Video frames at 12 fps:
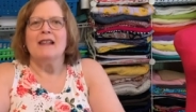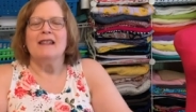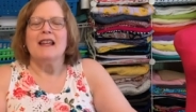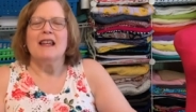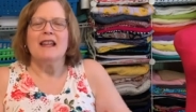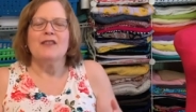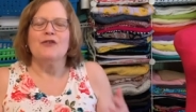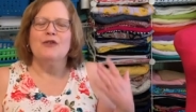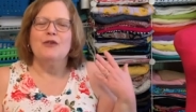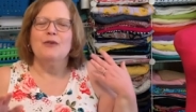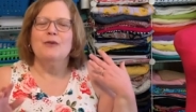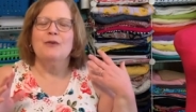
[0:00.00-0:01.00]
that is
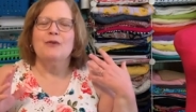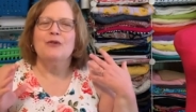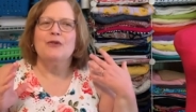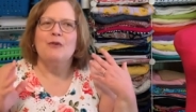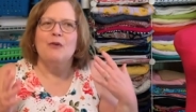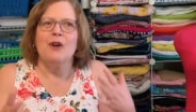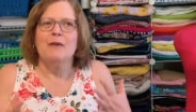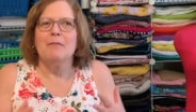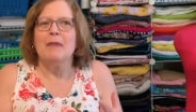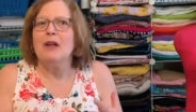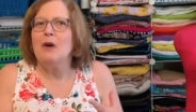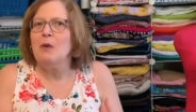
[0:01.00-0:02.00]
too short,
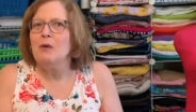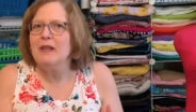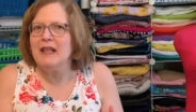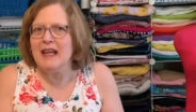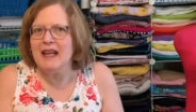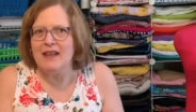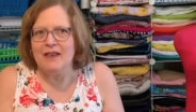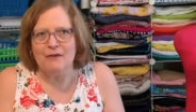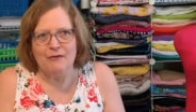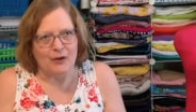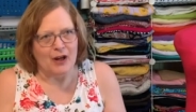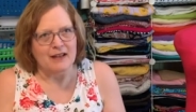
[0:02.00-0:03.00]
but only in
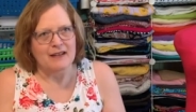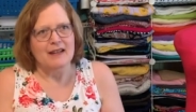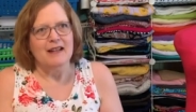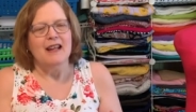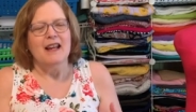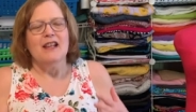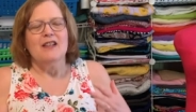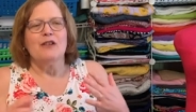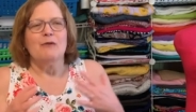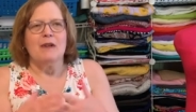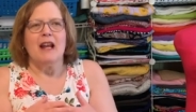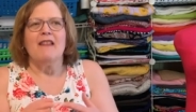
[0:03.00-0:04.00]
the front.
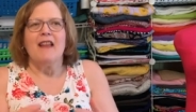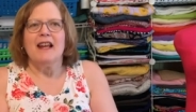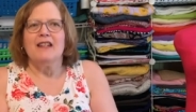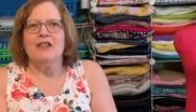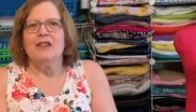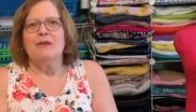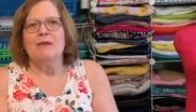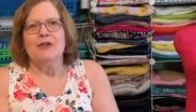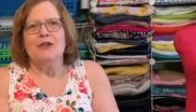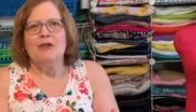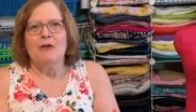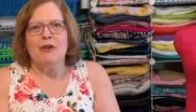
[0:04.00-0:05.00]
So what I'd like to do
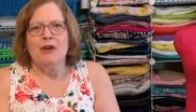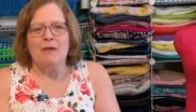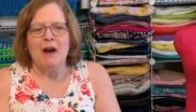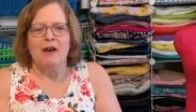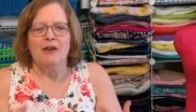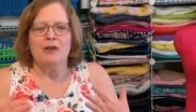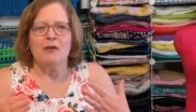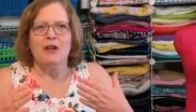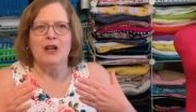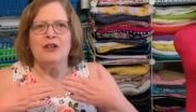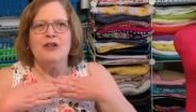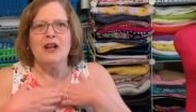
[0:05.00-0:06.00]
is show you how you
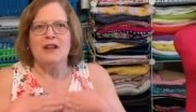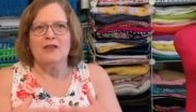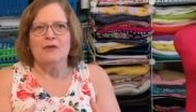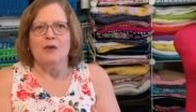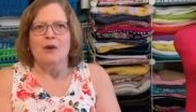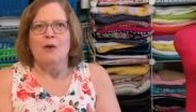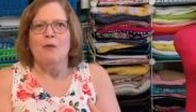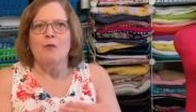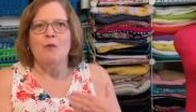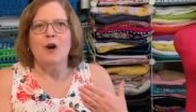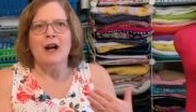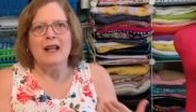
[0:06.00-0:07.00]
adjust
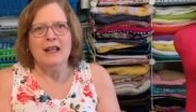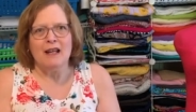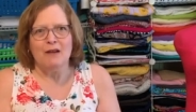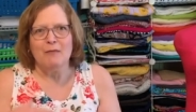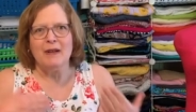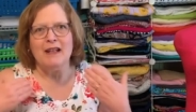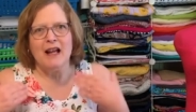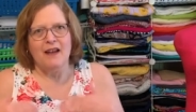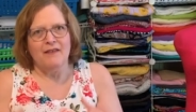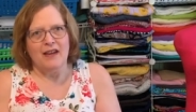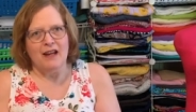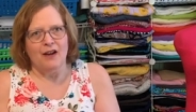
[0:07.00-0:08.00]
one but
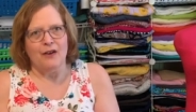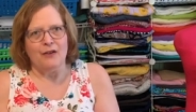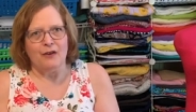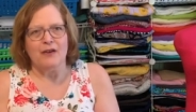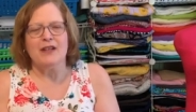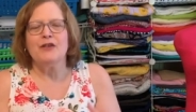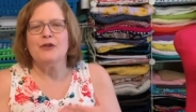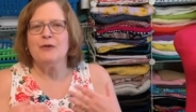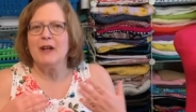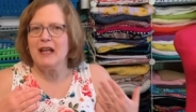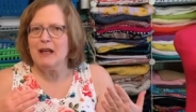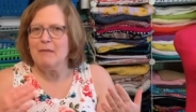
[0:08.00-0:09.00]
not the other. It's
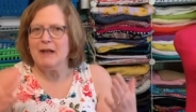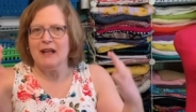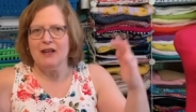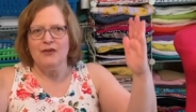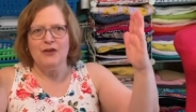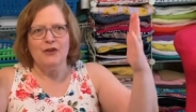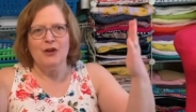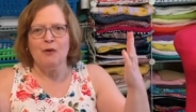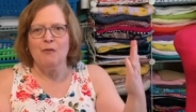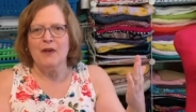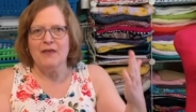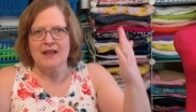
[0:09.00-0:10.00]
tricky because you
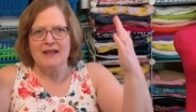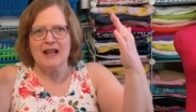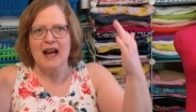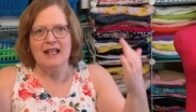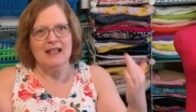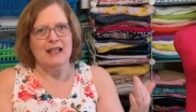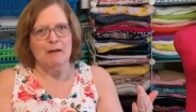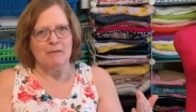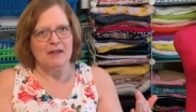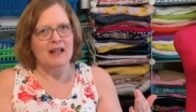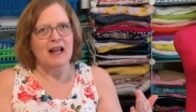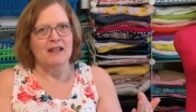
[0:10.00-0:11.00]
don't want the side
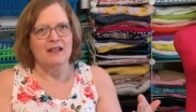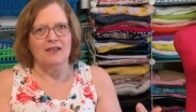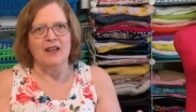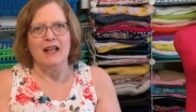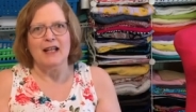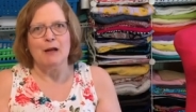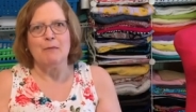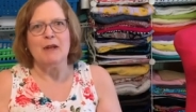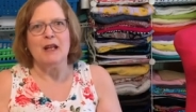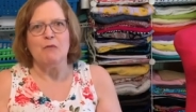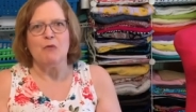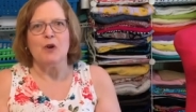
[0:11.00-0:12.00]
seams not to line up
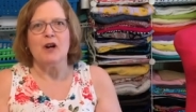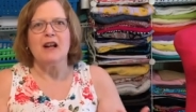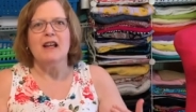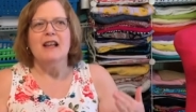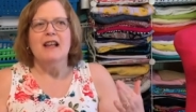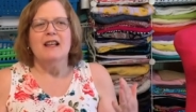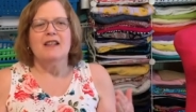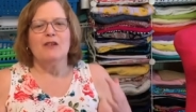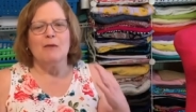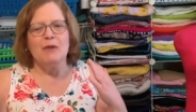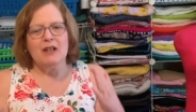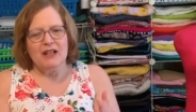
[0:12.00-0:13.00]
anymore.
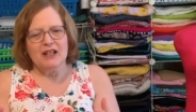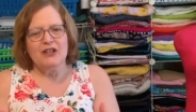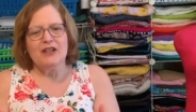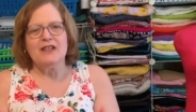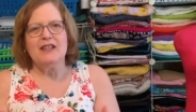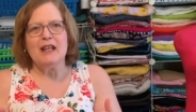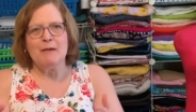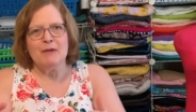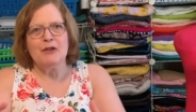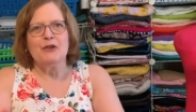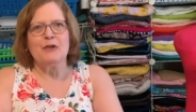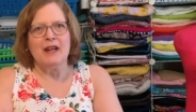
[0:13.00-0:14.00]
So I'm going to just
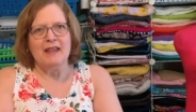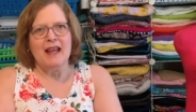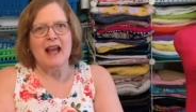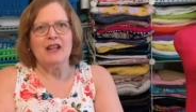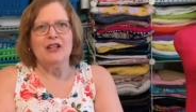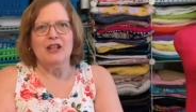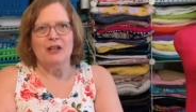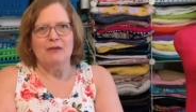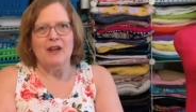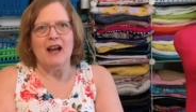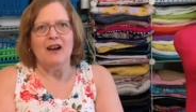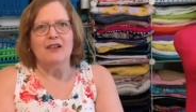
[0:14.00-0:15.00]
demonstrate that to
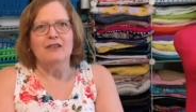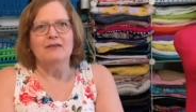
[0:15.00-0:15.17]
you now.